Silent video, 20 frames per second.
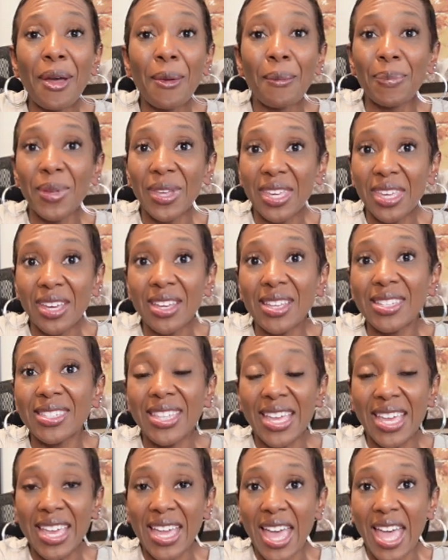because
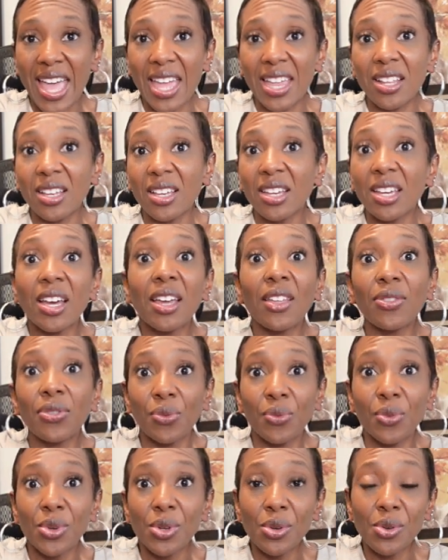they had cut
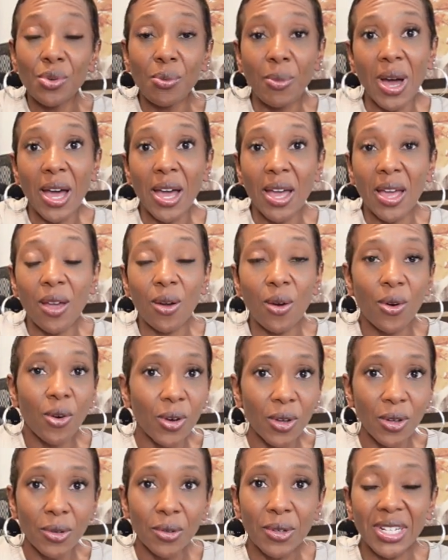through my
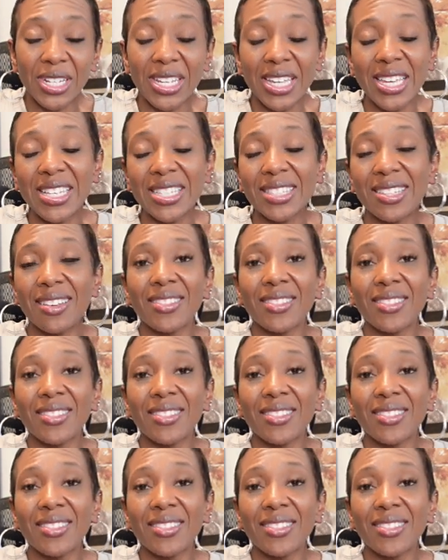oil glands.